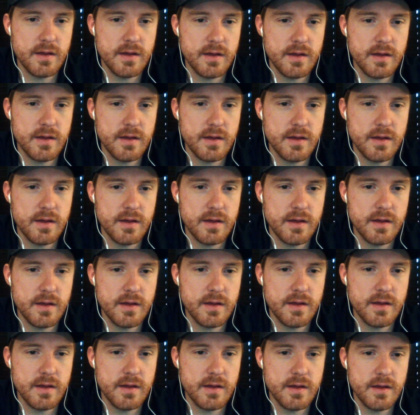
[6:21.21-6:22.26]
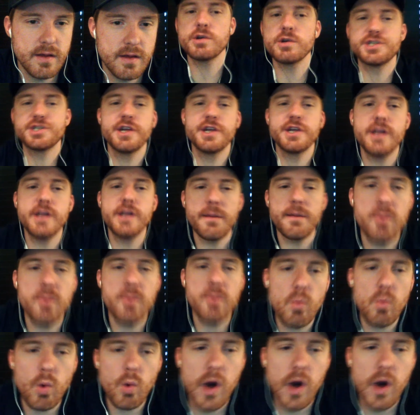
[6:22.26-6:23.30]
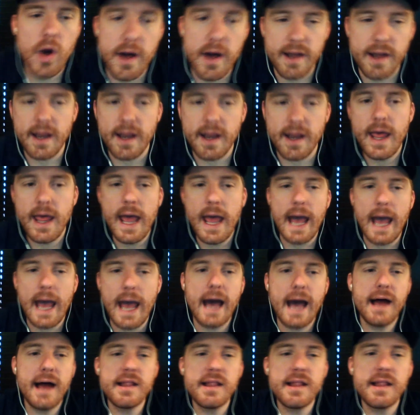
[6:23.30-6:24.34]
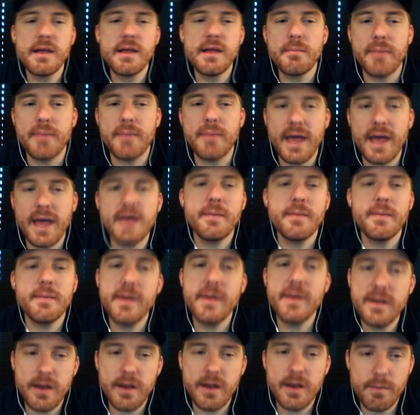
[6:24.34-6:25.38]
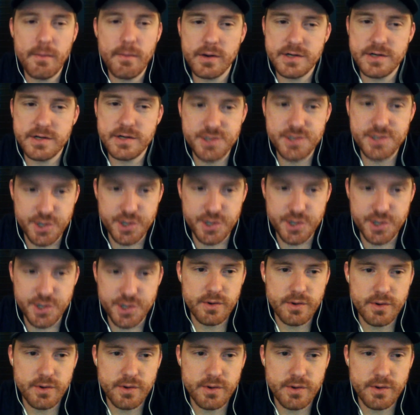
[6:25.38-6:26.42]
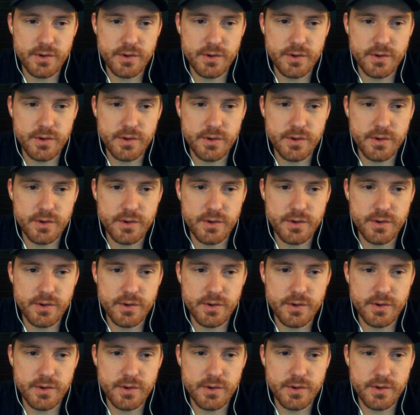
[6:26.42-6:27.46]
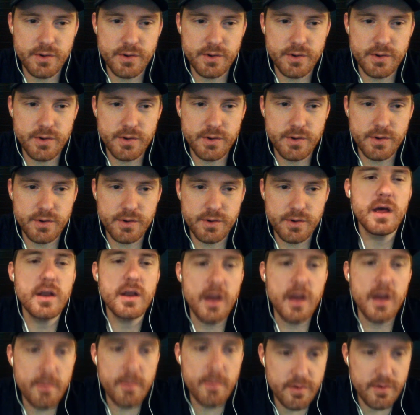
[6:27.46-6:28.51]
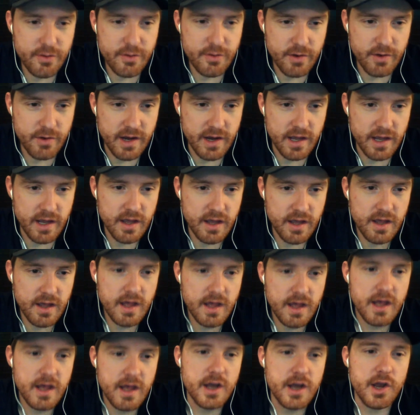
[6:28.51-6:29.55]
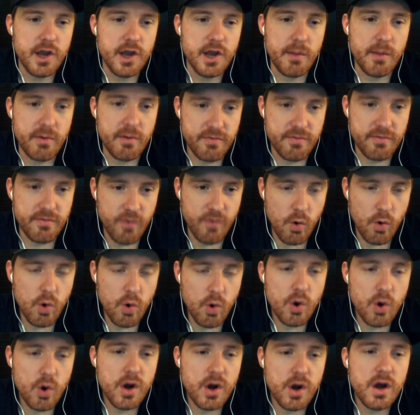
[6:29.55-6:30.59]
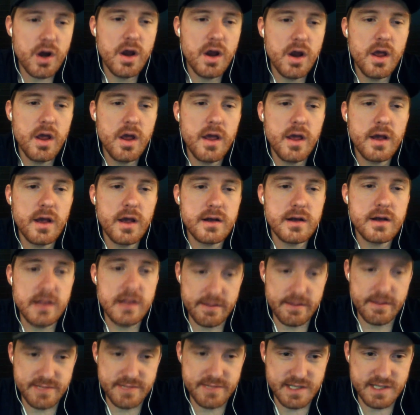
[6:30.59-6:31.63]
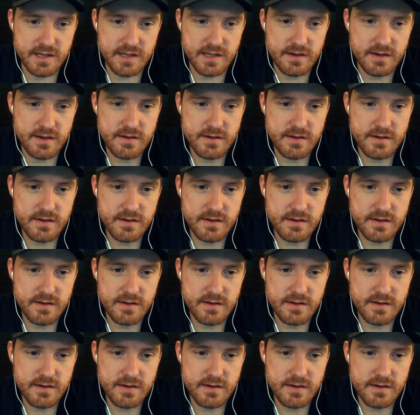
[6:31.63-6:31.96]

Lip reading: You've got Georgia number 1, Alabama number 2, Notre Dame number 3, number 4, Clemson.